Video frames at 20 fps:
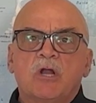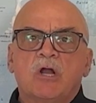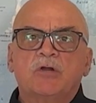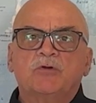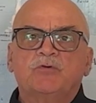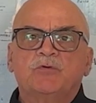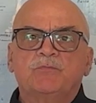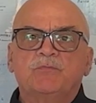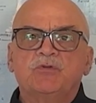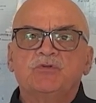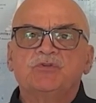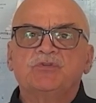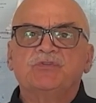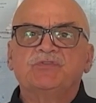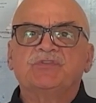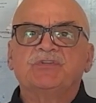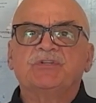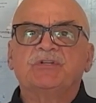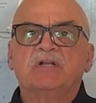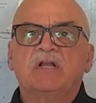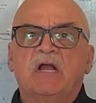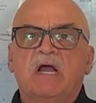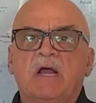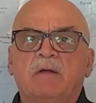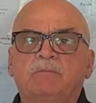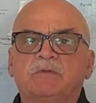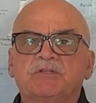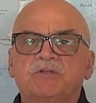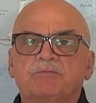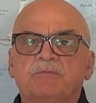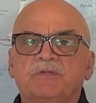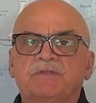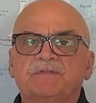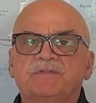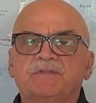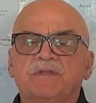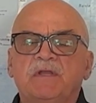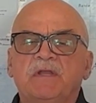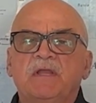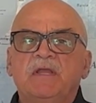contributions and
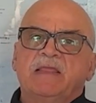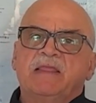accomplishments